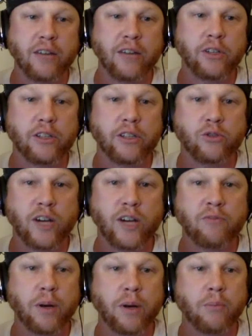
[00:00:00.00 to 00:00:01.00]
Not really in the
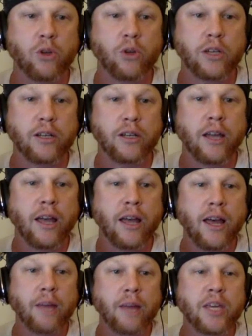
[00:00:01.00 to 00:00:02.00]
draft, but I'm looking
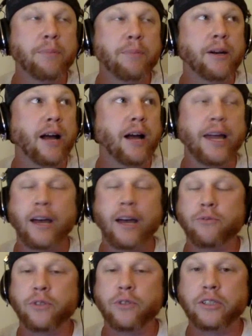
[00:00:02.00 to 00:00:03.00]
and I'm keeping an eye
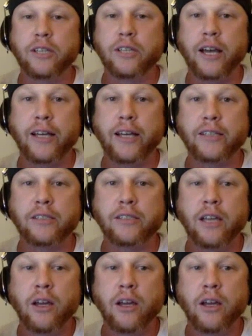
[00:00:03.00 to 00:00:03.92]
out for these guys